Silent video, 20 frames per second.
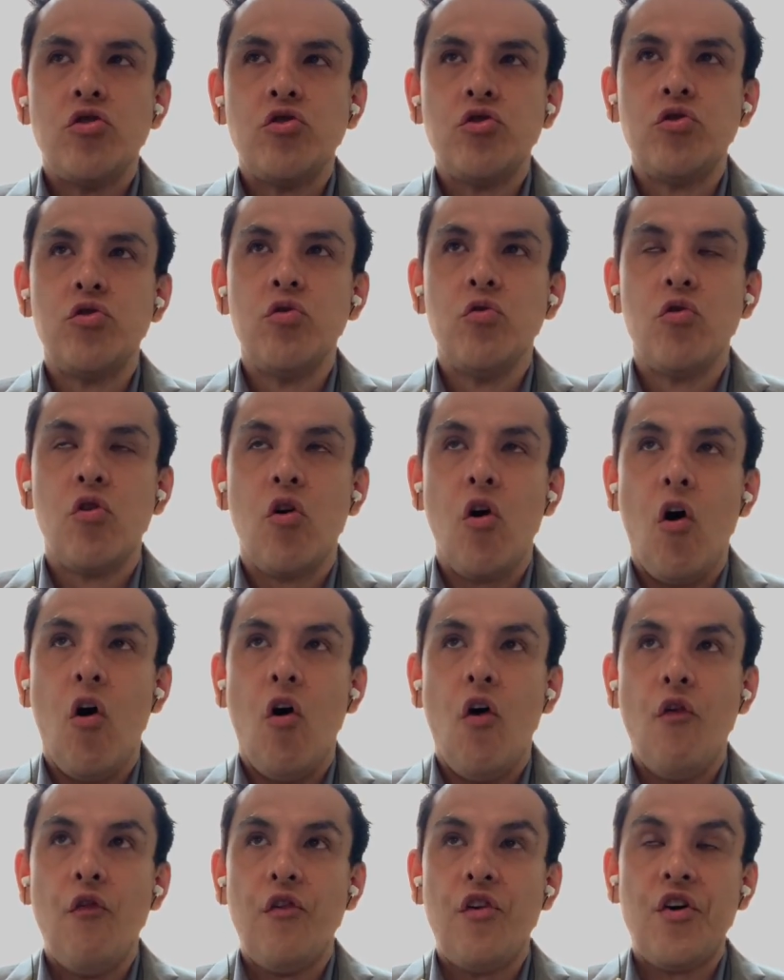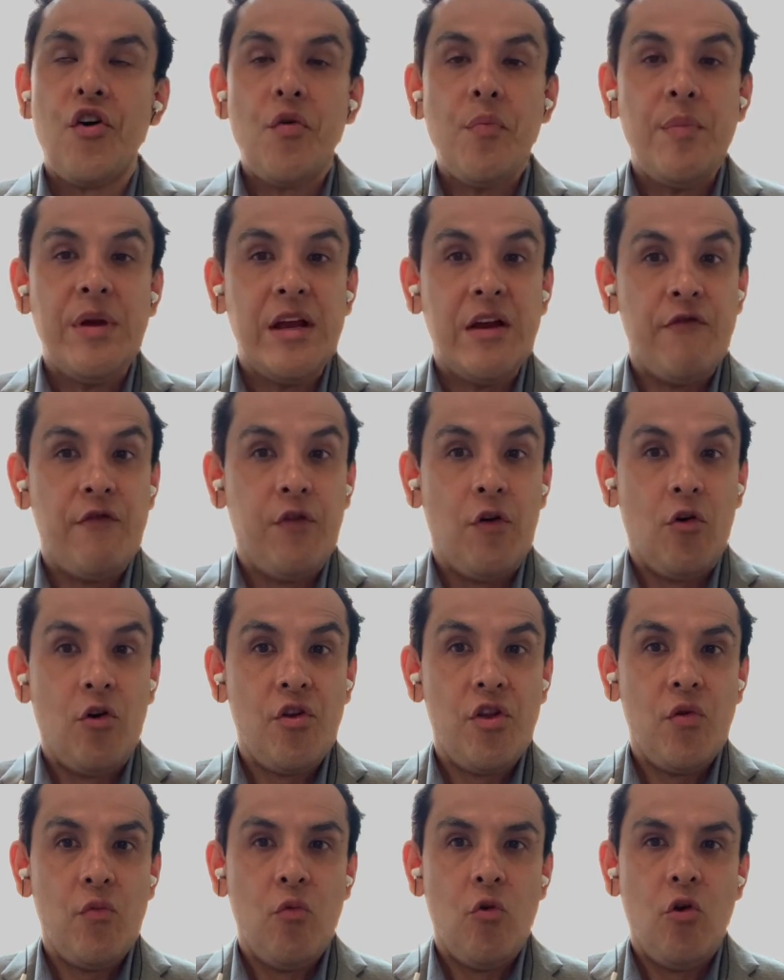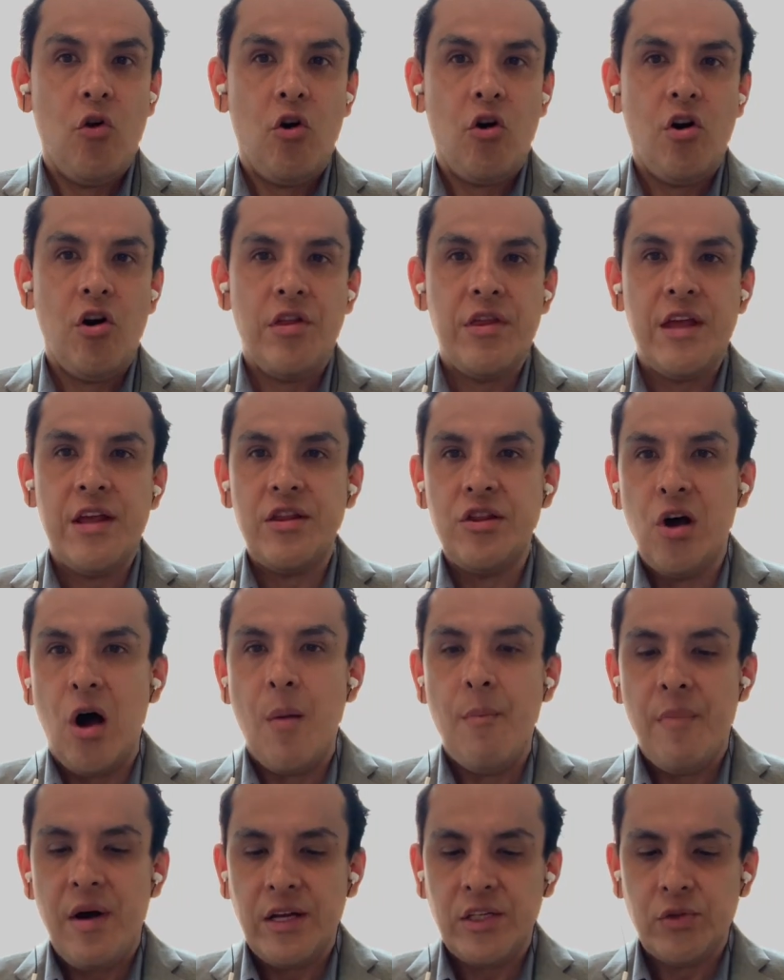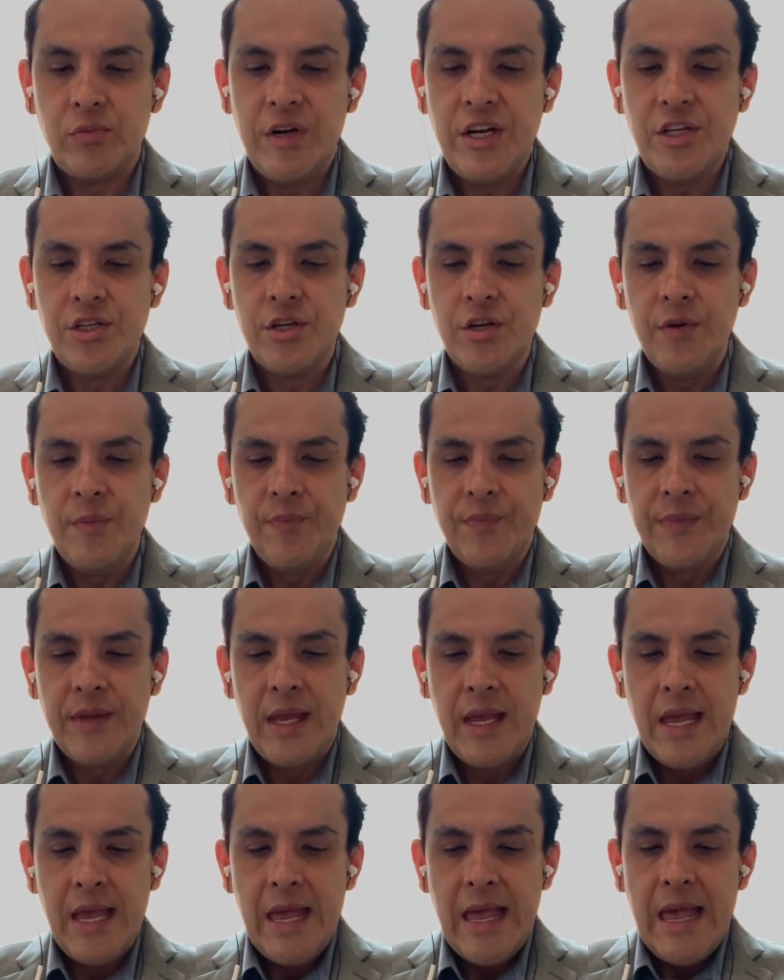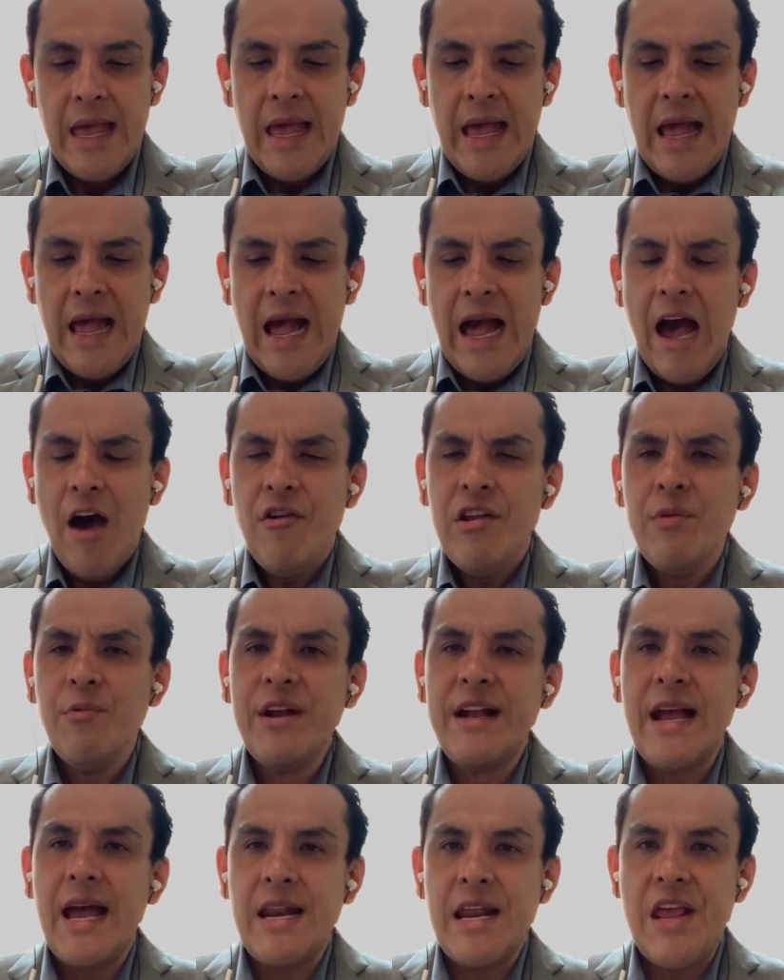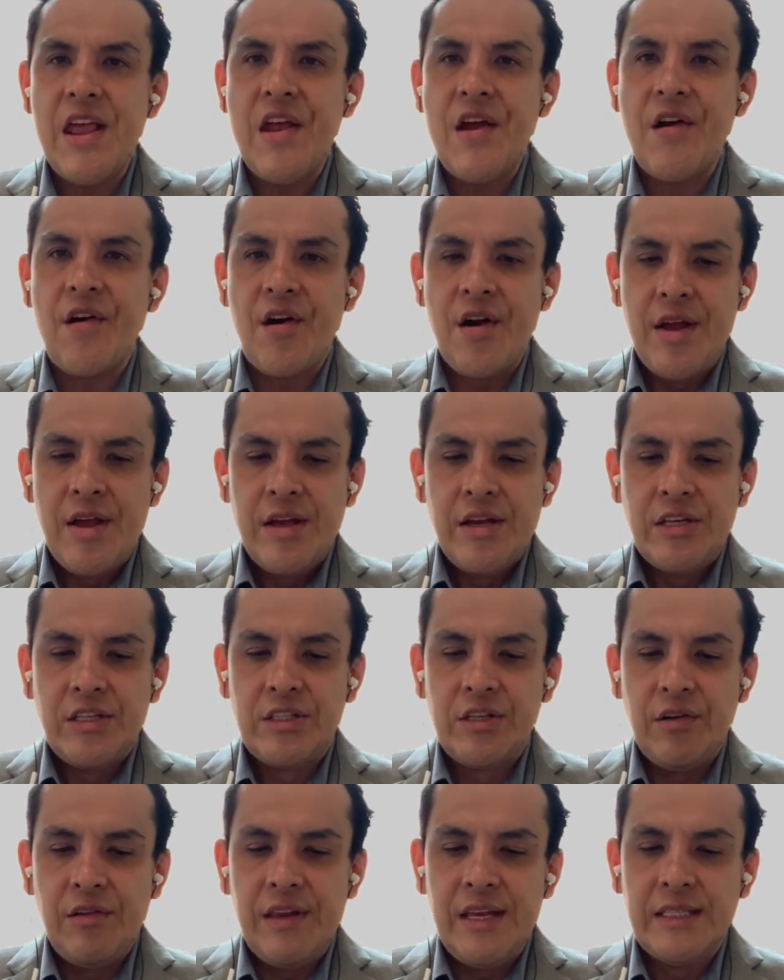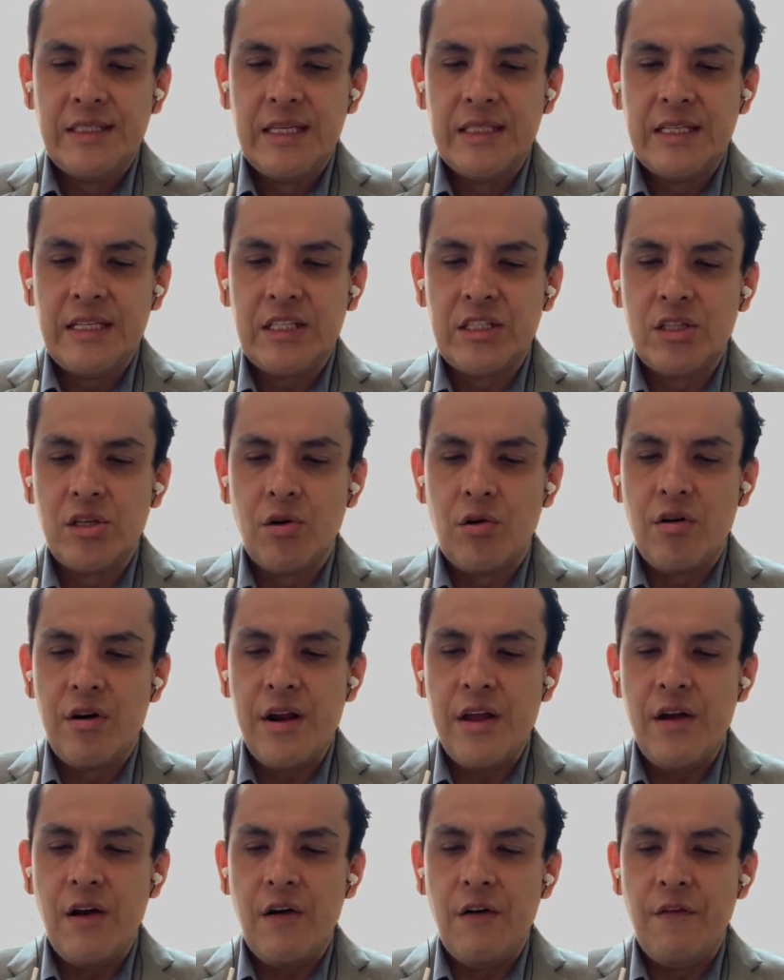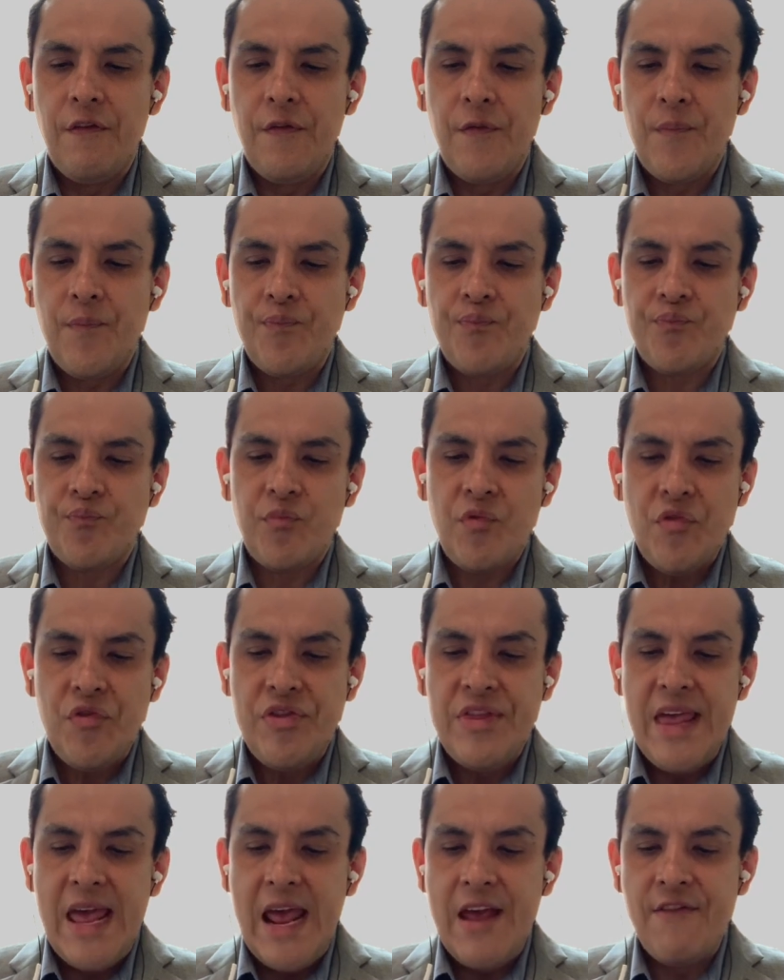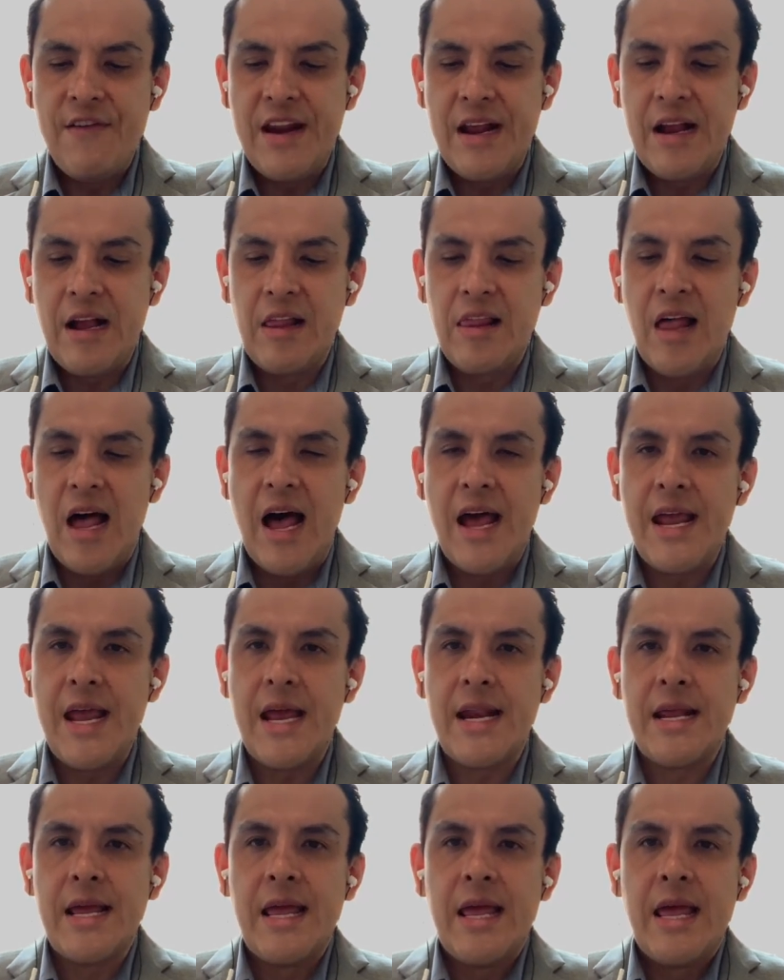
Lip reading: took over before the war, the Donbas region. How did we get here? So this is the story of David and Goliath.